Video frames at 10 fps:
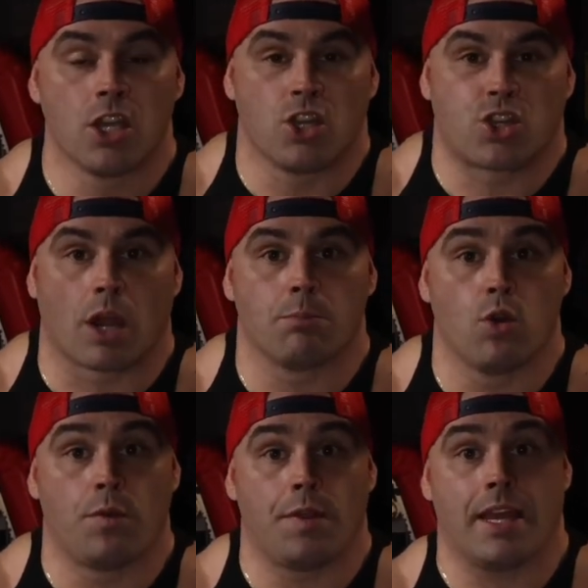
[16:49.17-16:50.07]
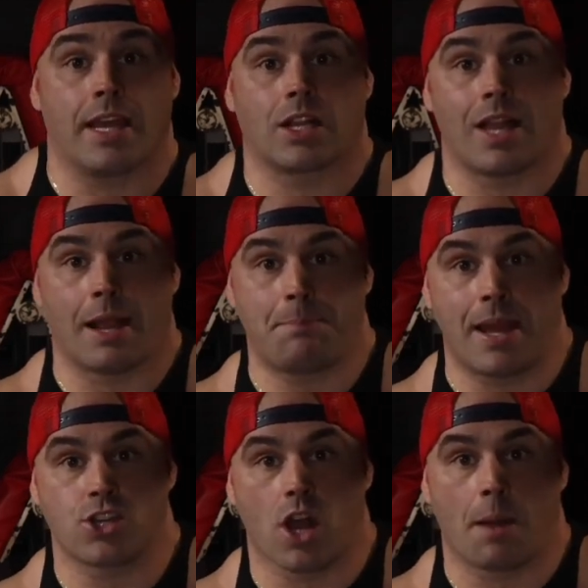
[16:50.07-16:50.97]
You start moving the incline
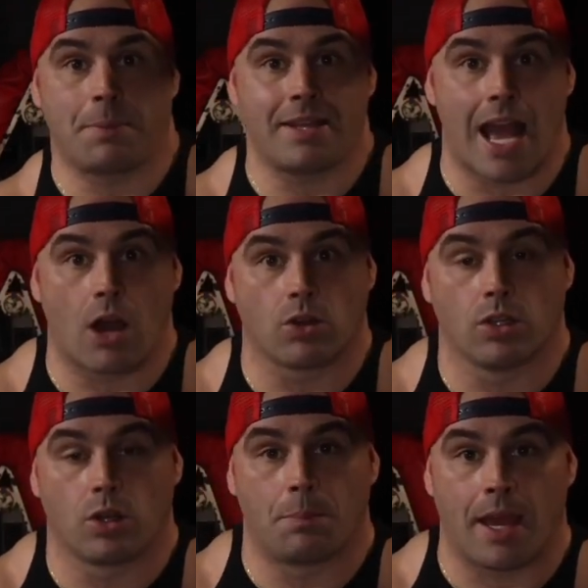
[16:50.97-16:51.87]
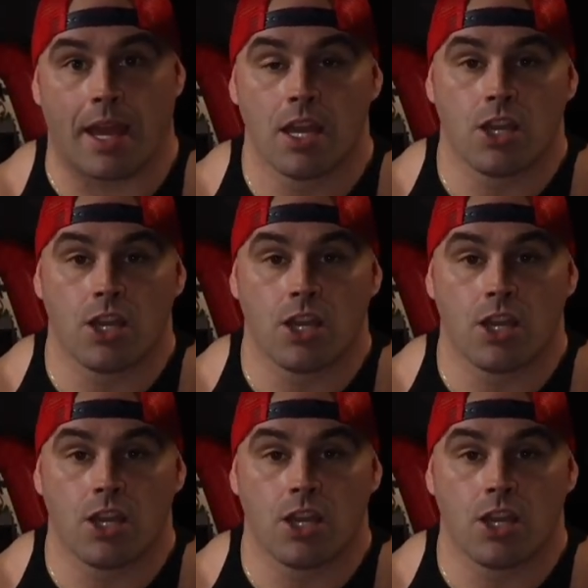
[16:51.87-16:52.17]
bench up and down a little bit.